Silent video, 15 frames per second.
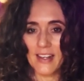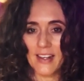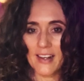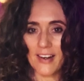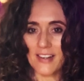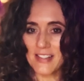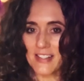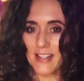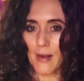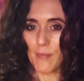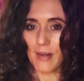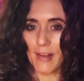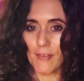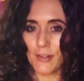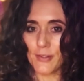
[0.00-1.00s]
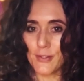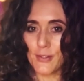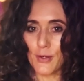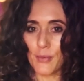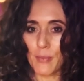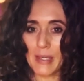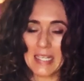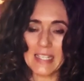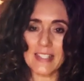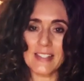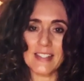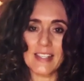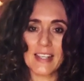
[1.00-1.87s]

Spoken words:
on some level. So please